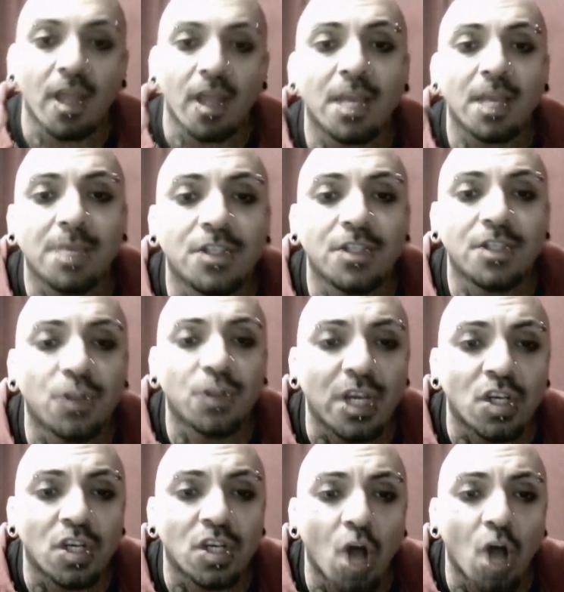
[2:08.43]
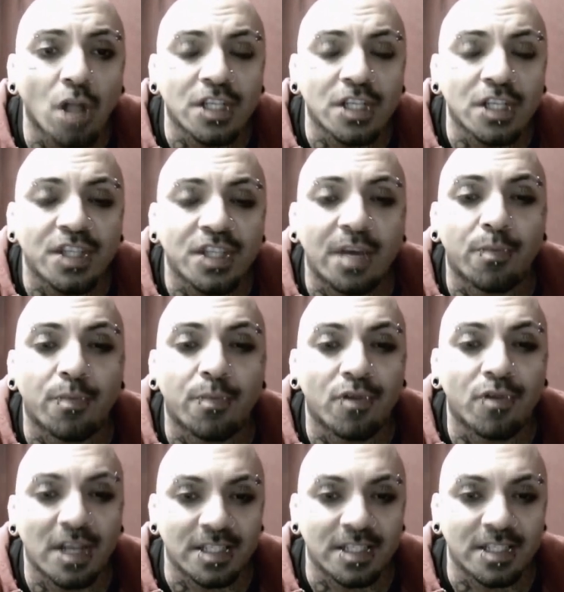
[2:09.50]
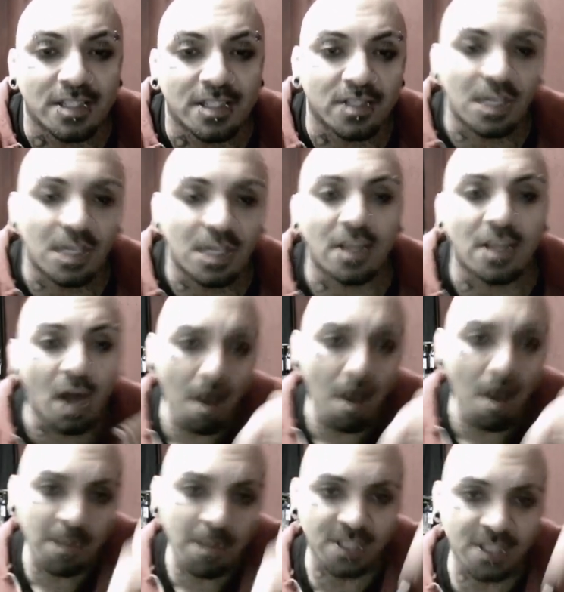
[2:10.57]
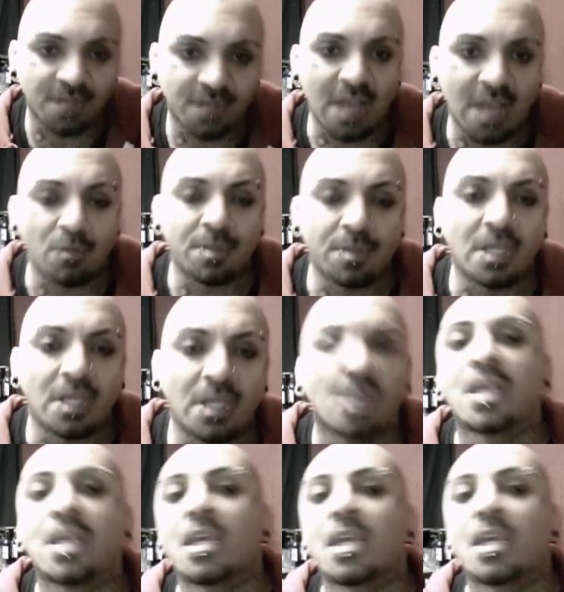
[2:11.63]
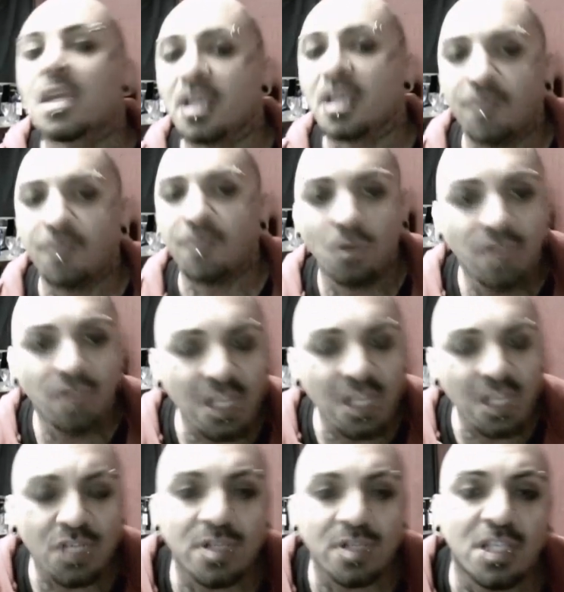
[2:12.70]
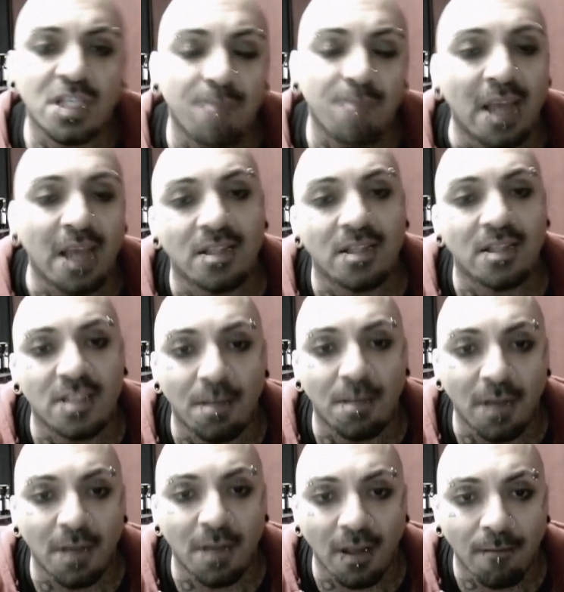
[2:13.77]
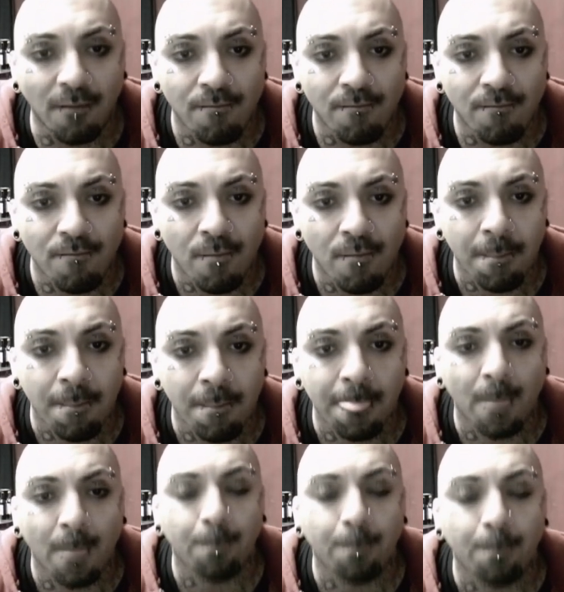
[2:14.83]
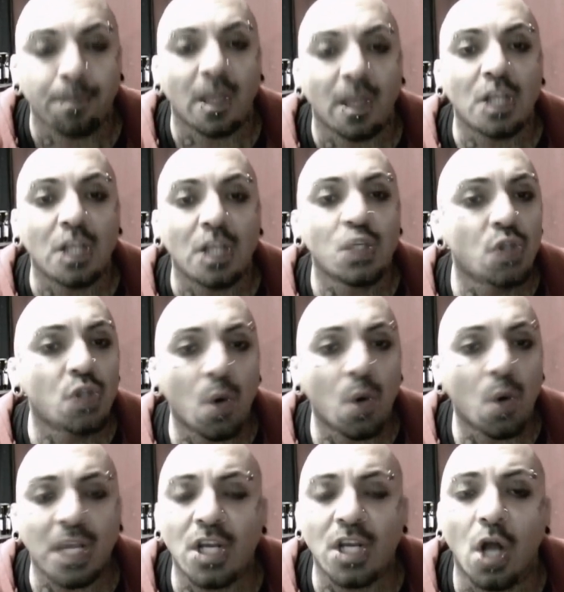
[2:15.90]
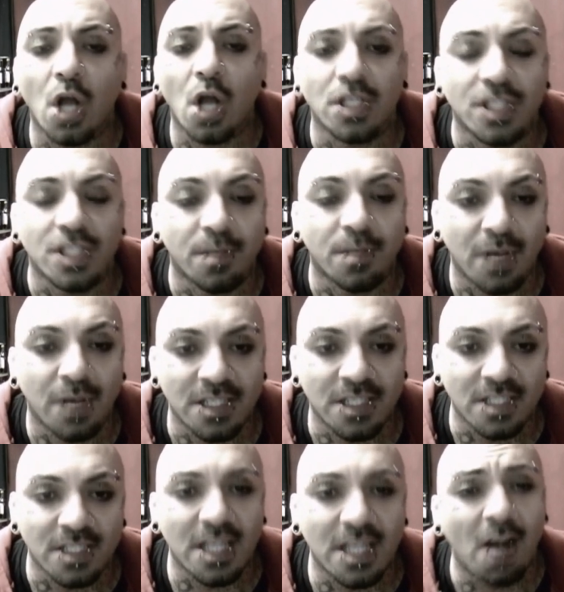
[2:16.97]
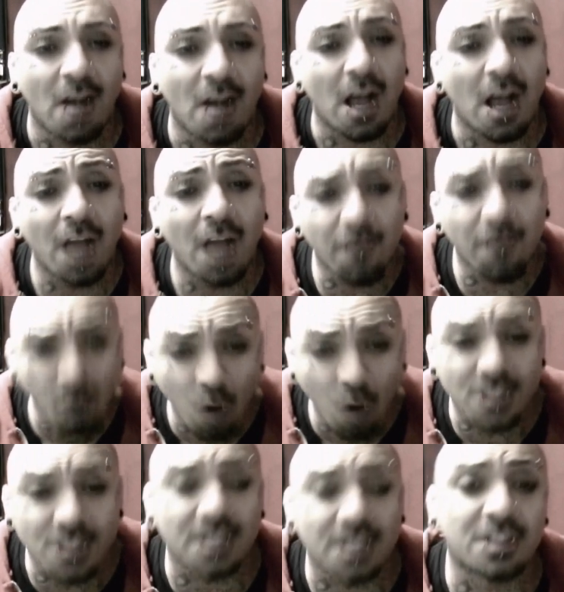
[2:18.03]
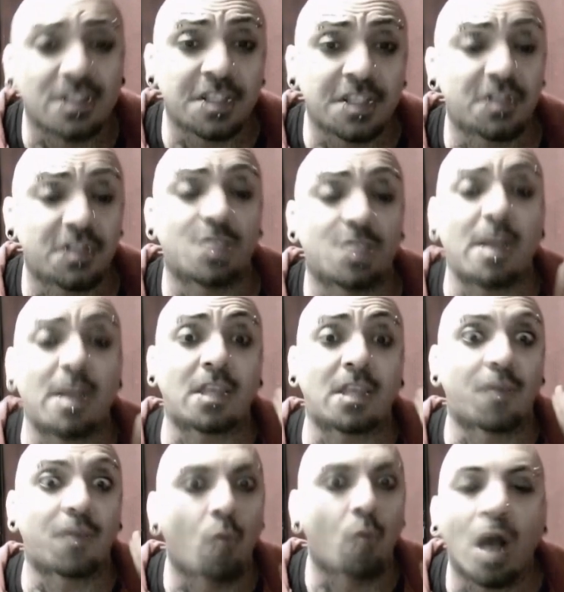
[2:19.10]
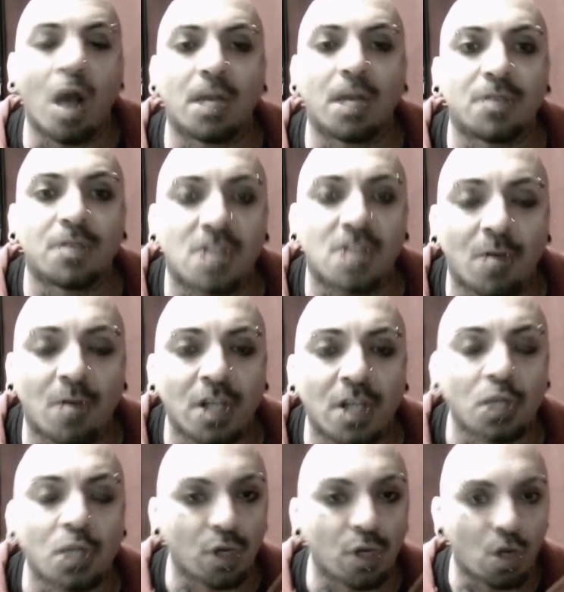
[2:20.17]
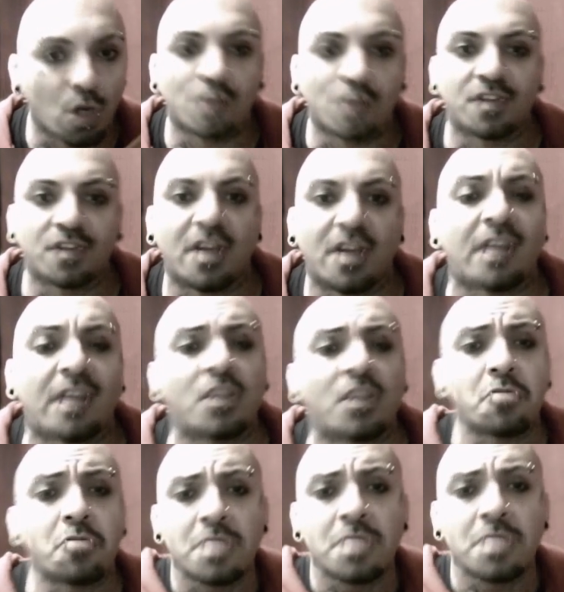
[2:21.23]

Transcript: it means you acknowledge their presence. Okay, the opposite of that would be if you disrespect somebody, you don't acknowledge their presence. Now, of course, there's disrespect if you walk up to someone, you acknowledge they're there, and then you